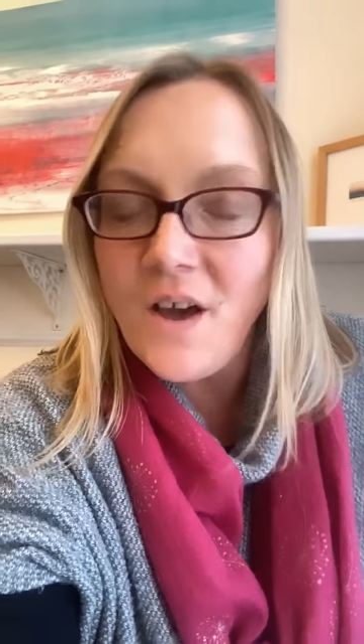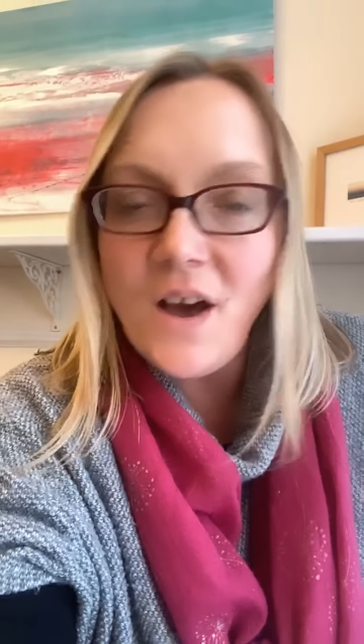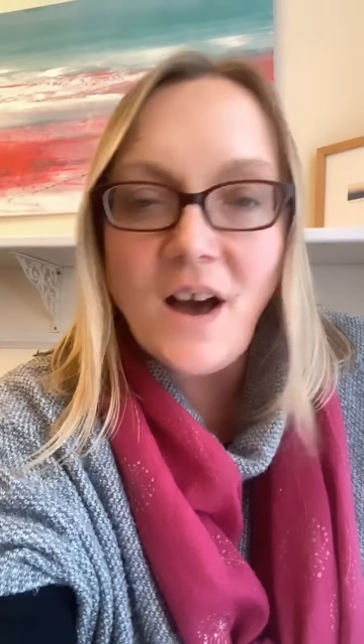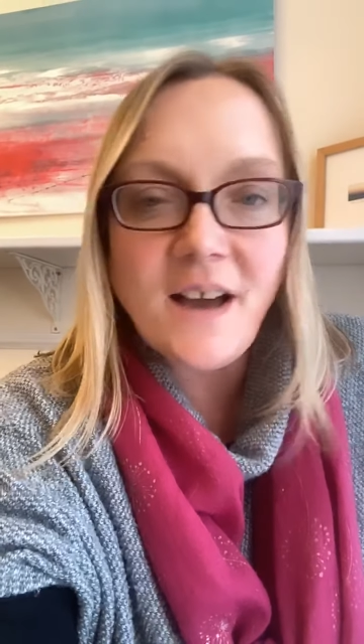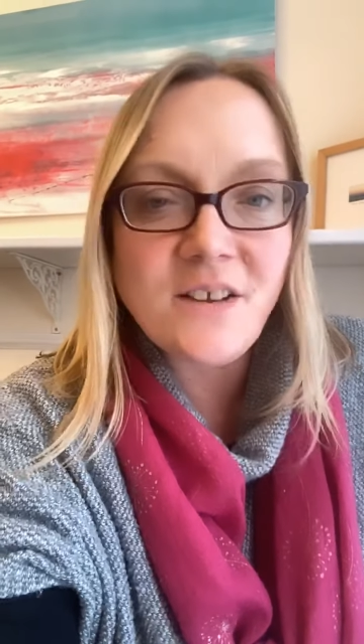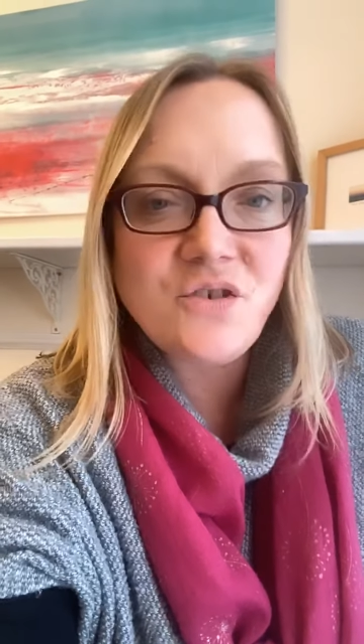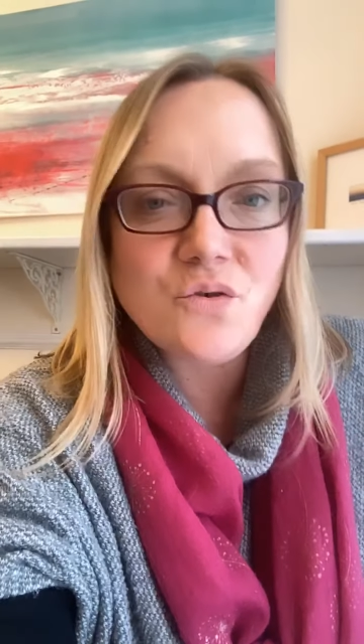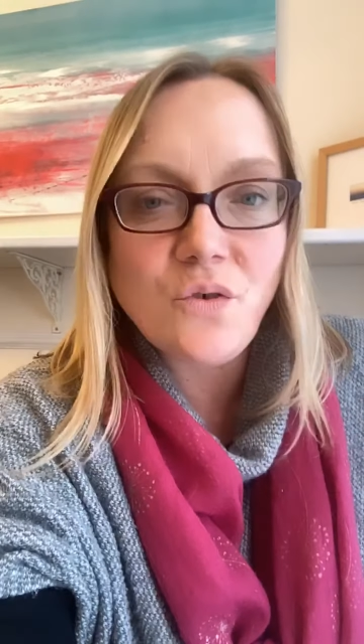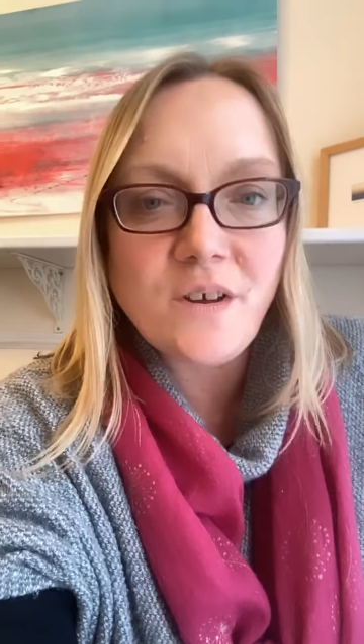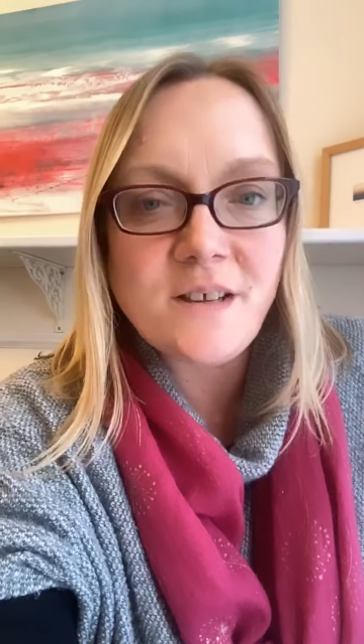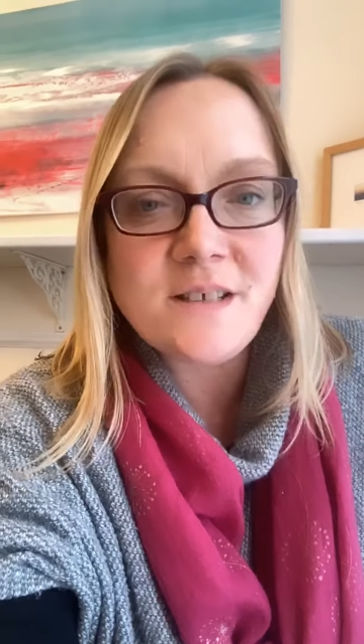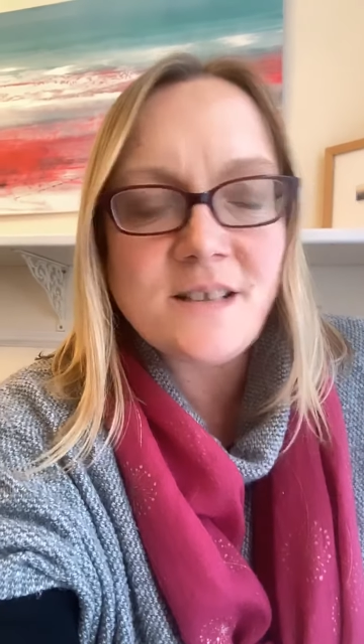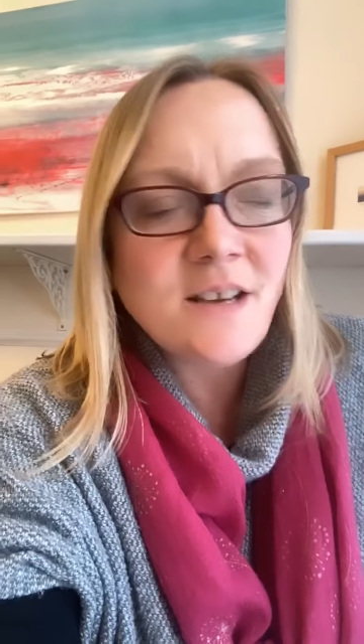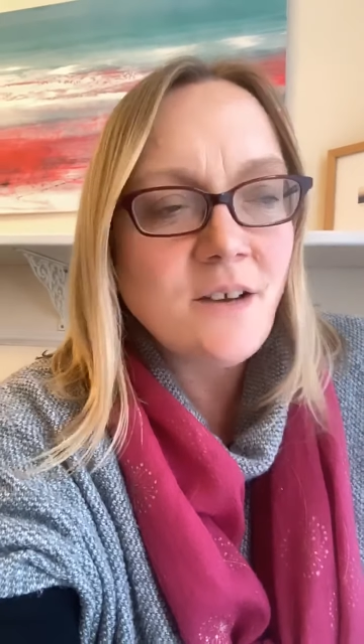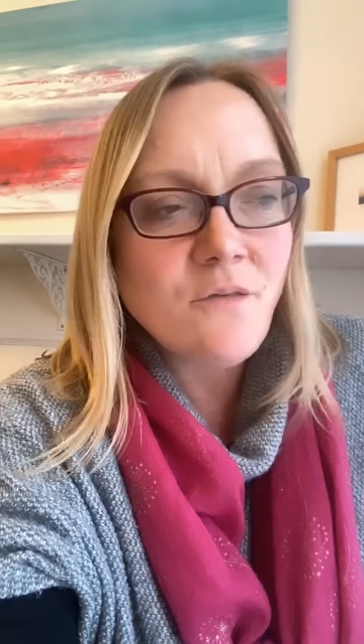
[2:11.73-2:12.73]
I
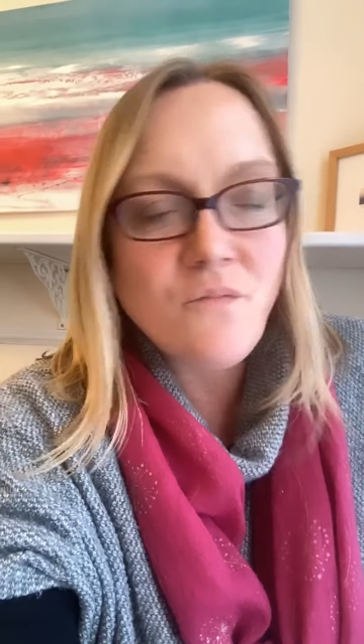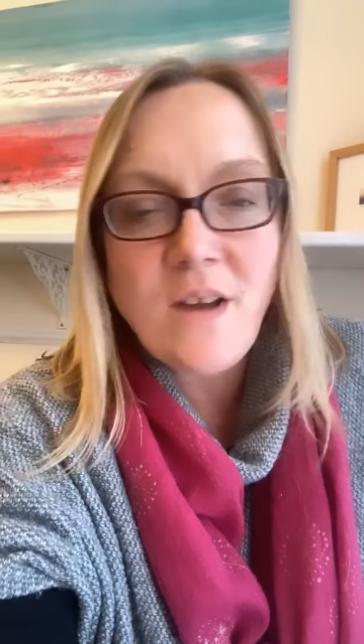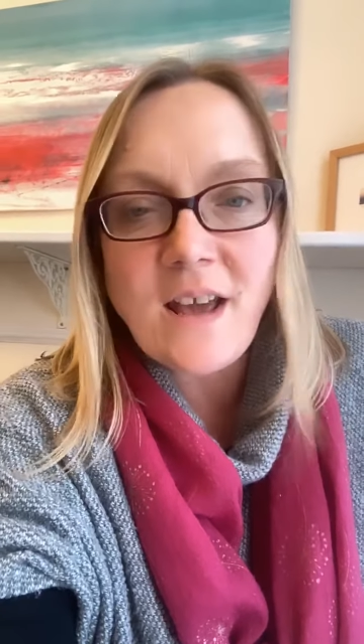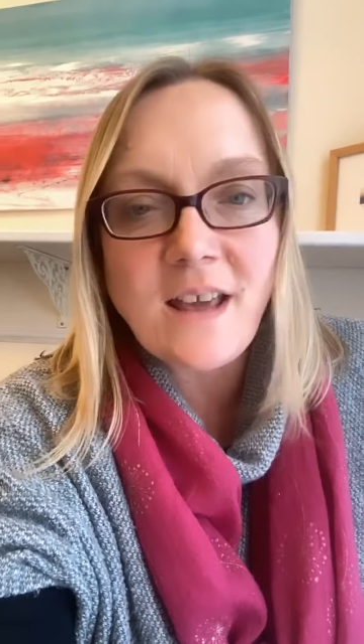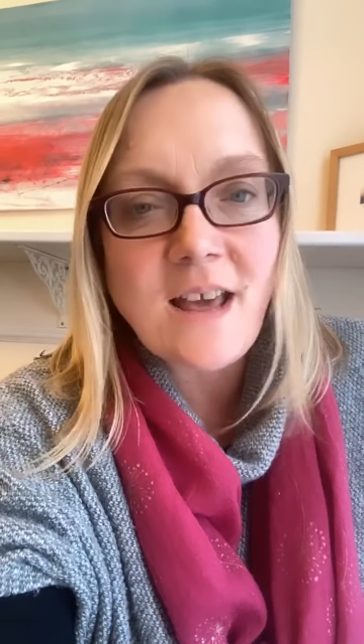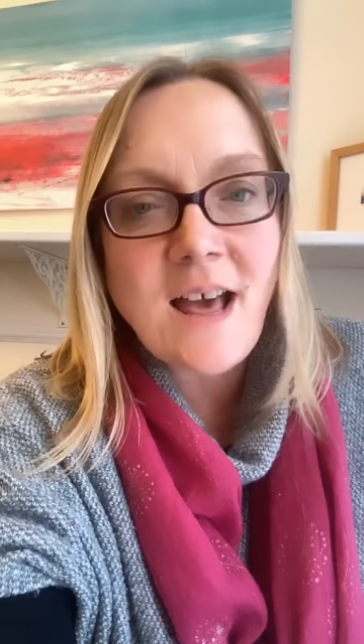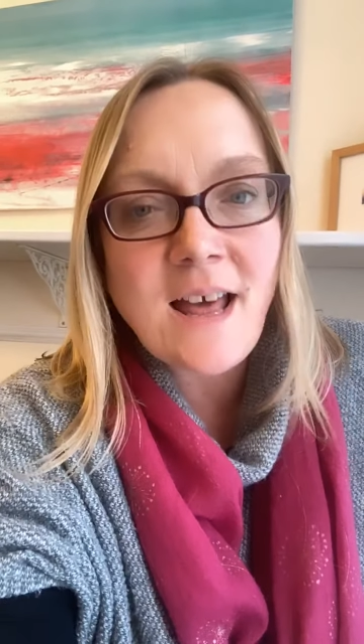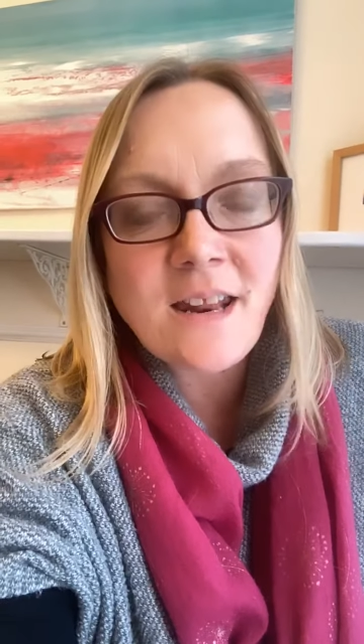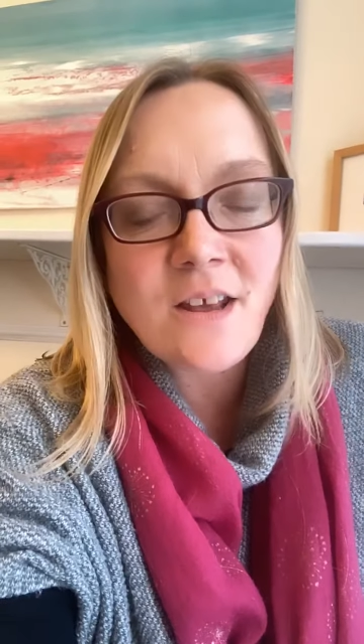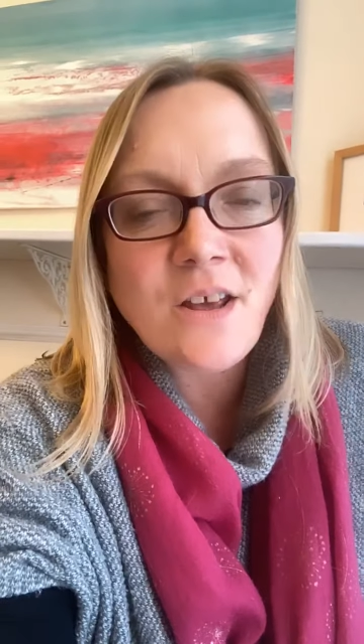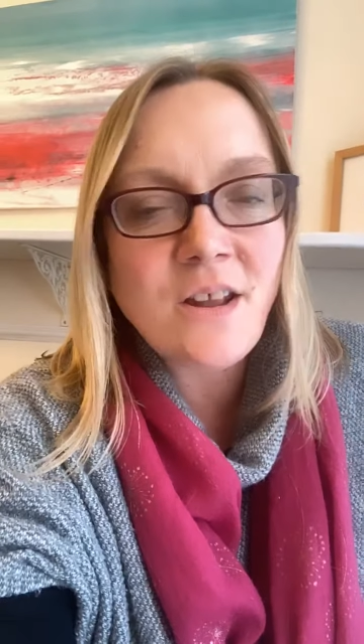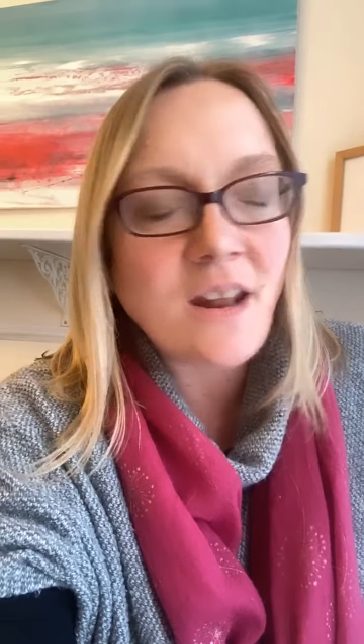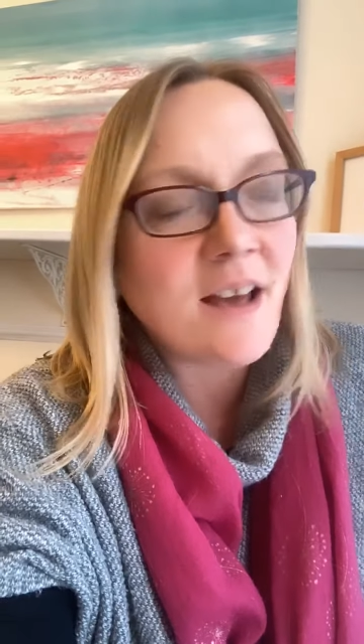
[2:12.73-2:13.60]
joined Rick Gannon,